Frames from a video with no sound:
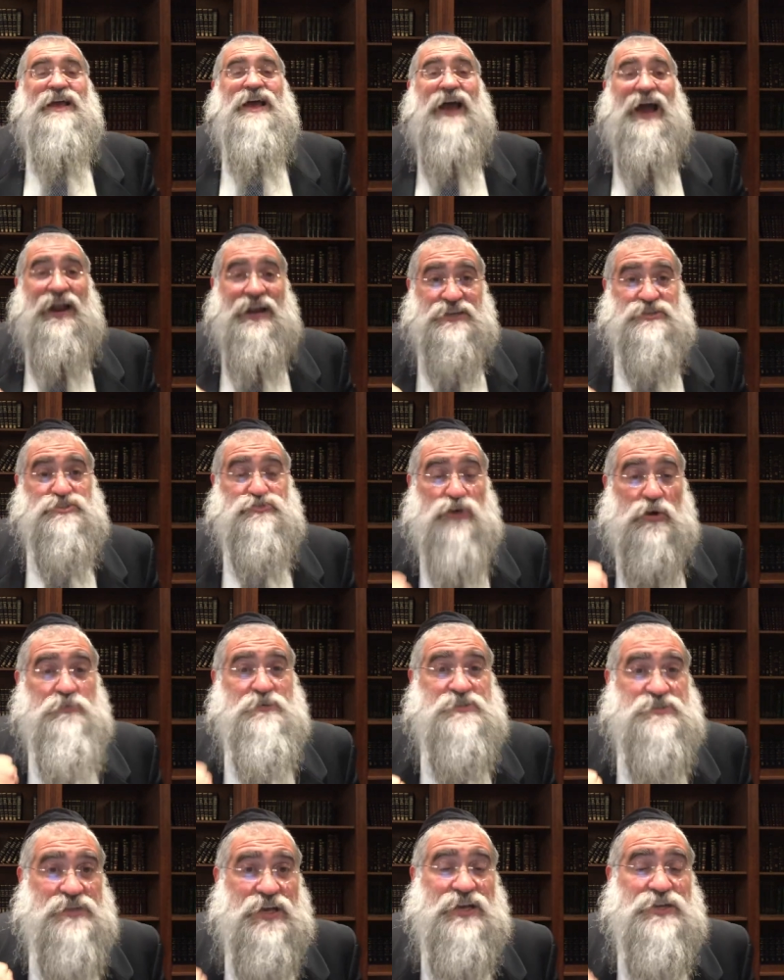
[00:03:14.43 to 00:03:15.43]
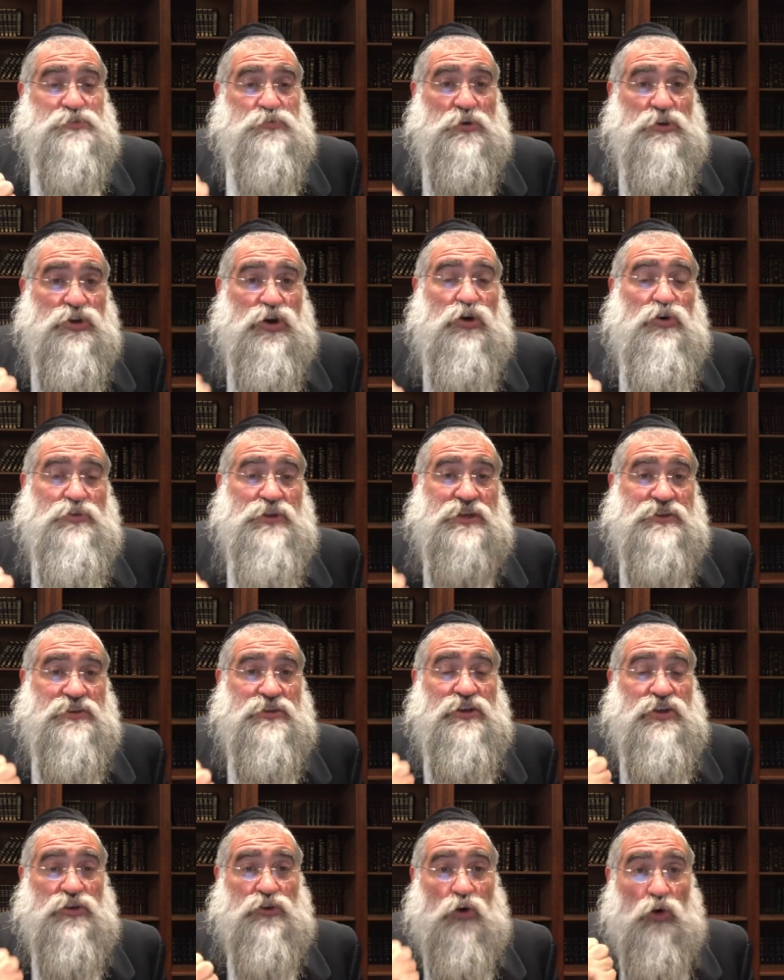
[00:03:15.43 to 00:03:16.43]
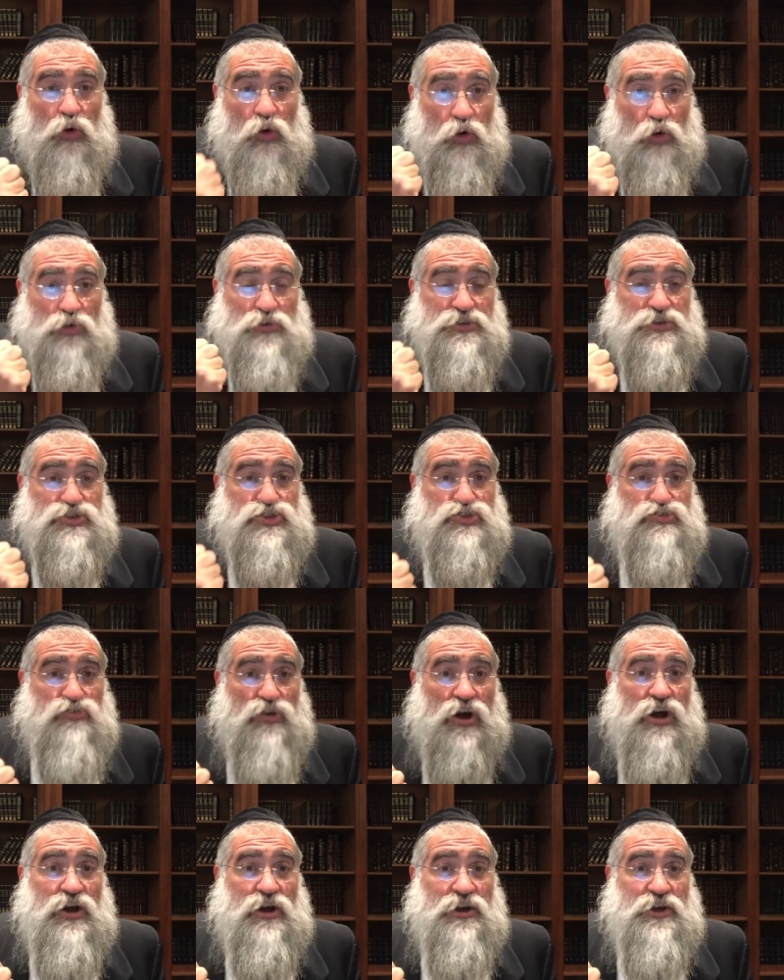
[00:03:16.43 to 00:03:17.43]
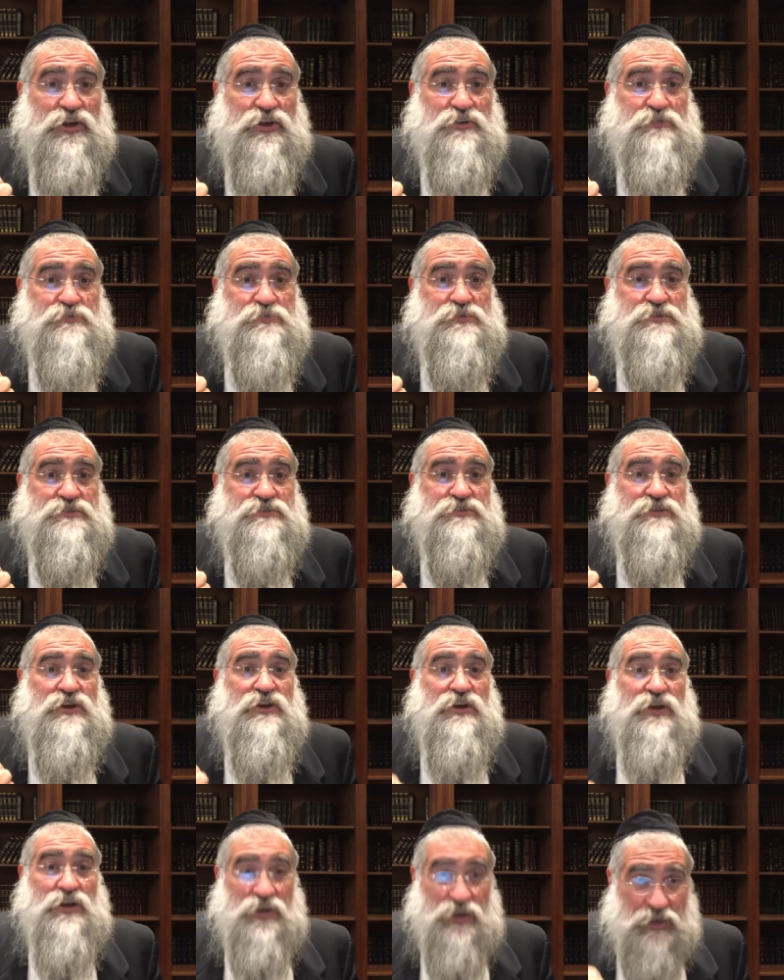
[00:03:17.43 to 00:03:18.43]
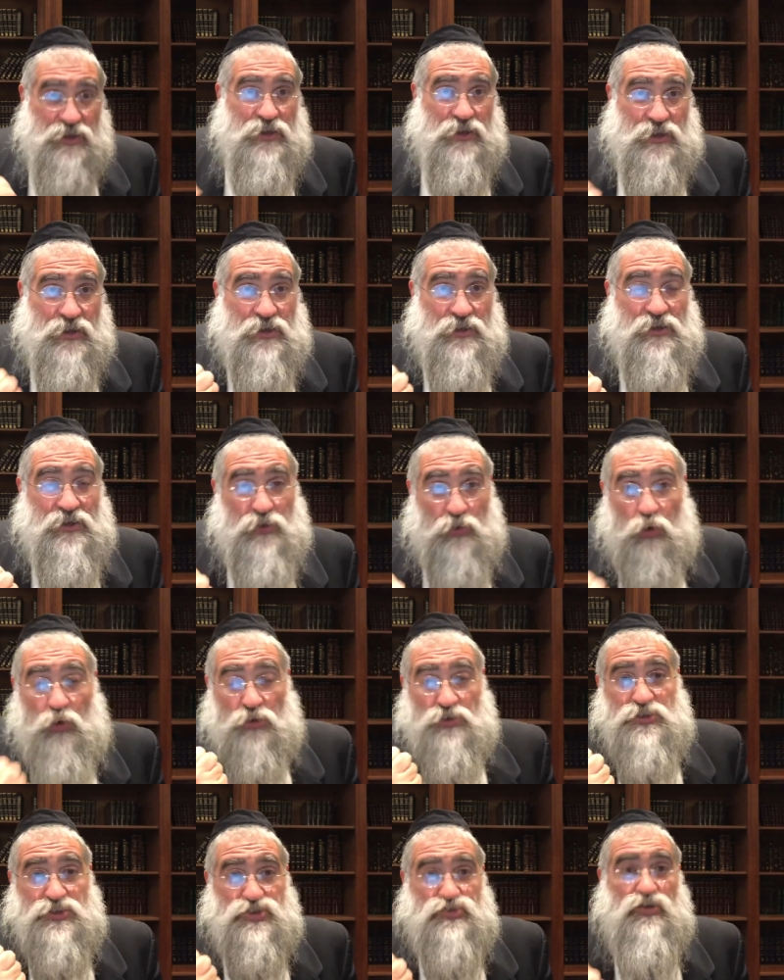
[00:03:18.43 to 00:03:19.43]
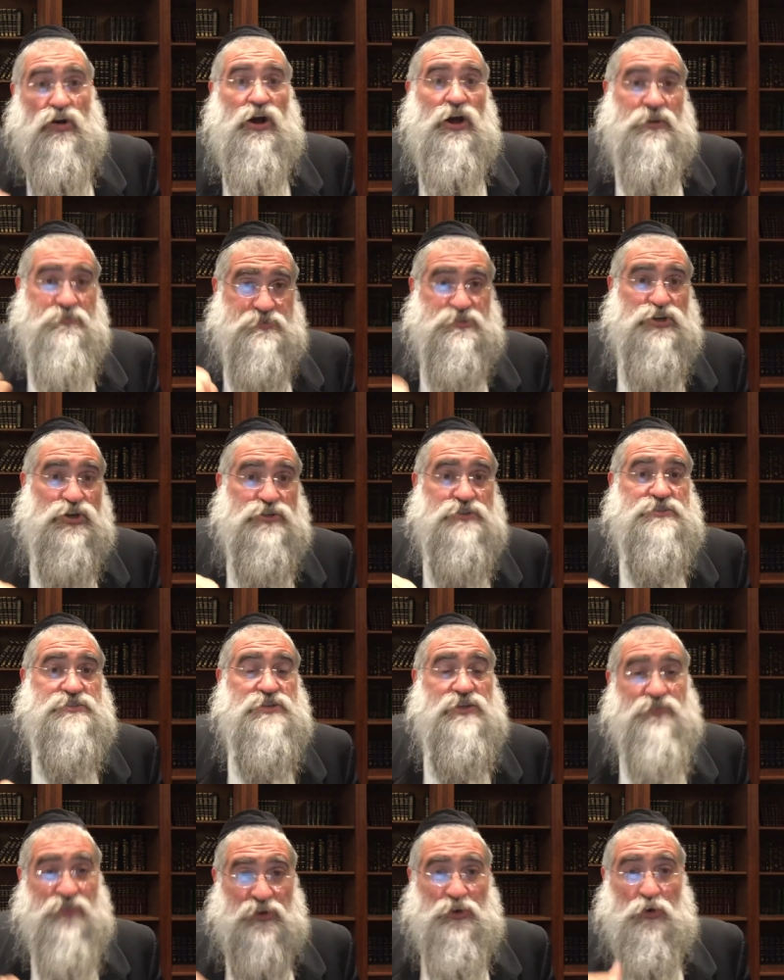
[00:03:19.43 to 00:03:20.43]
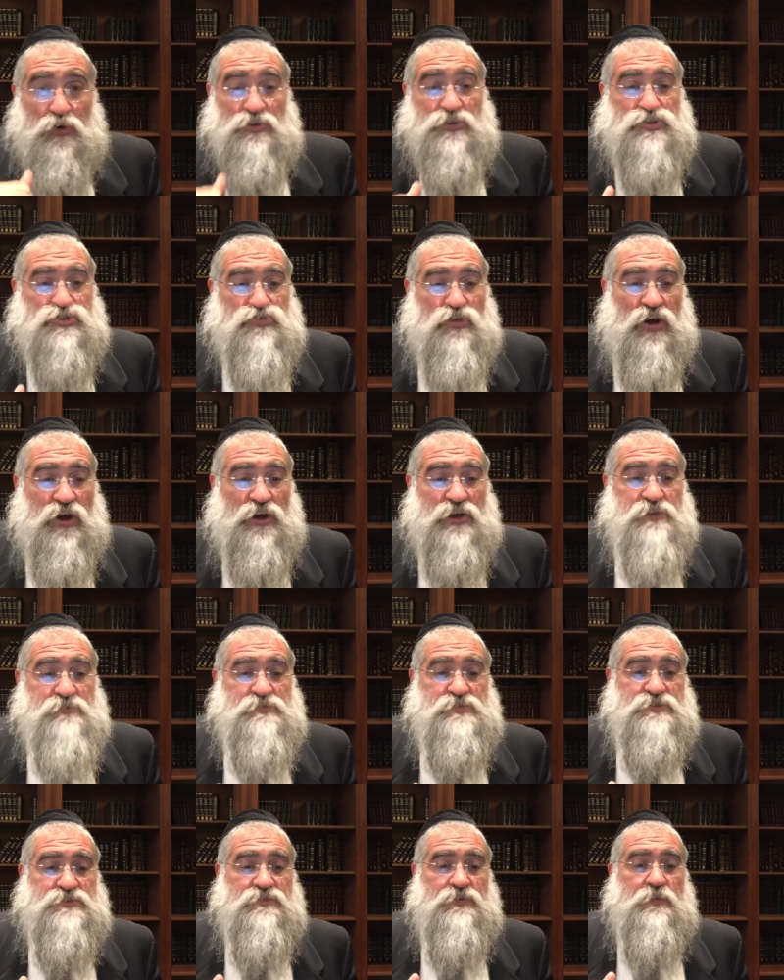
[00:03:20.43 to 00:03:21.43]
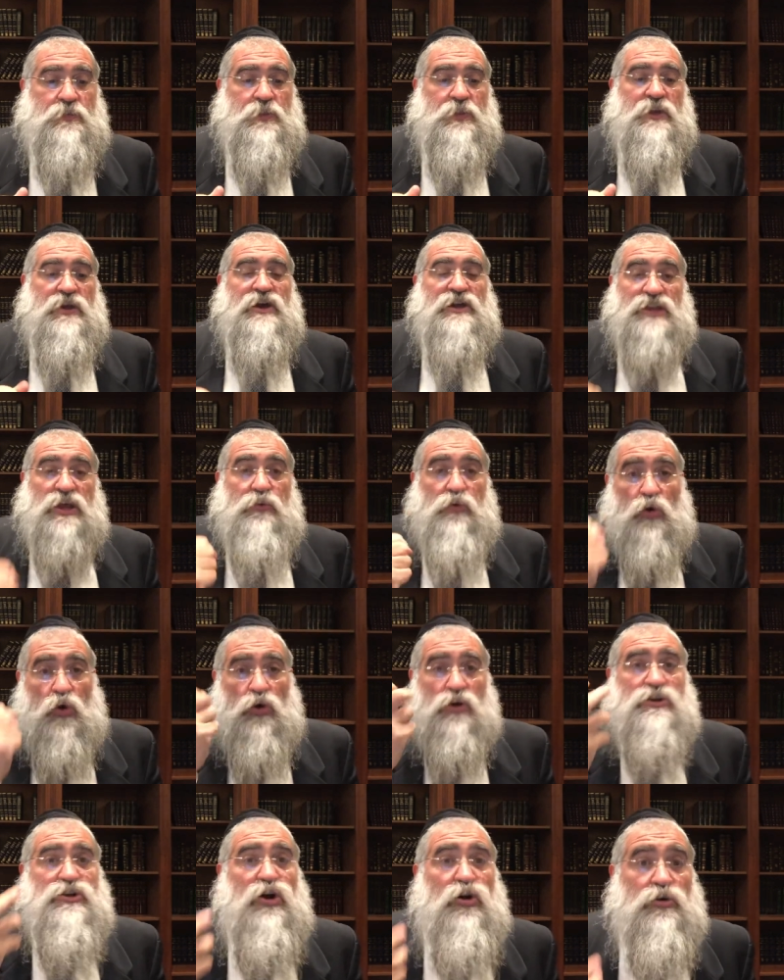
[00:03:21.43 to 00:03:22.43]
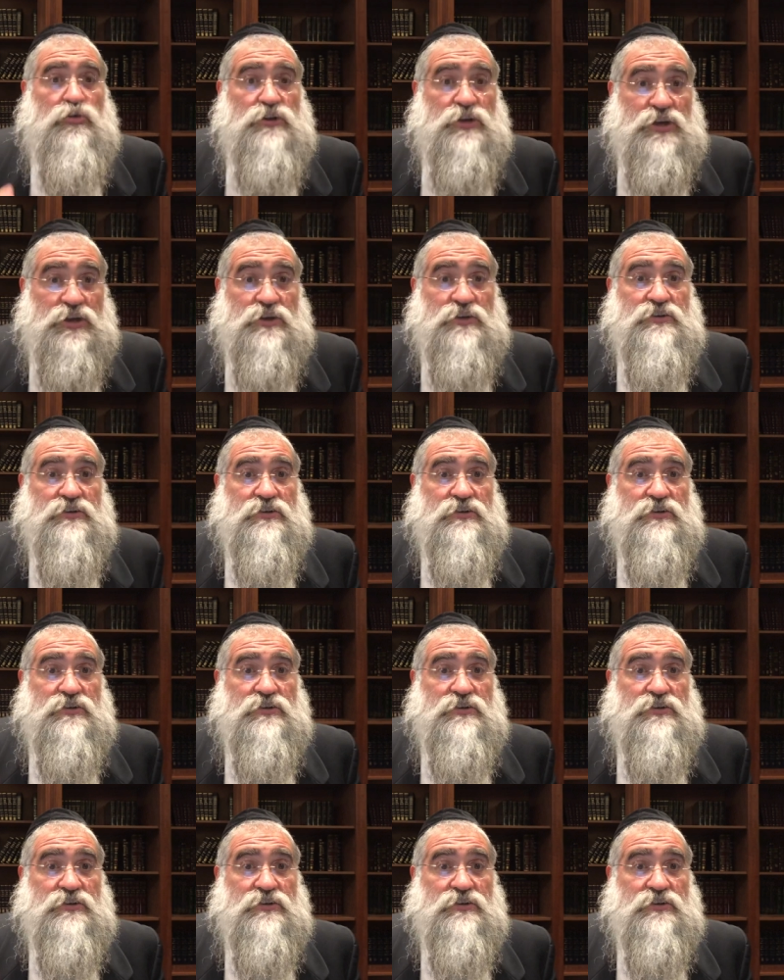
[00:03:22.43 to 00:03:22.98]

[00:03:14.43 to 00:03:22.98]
And as the Rebbe says, we know that the all the tribes, all the tribes, Yosef and all the tribes, they were all holy,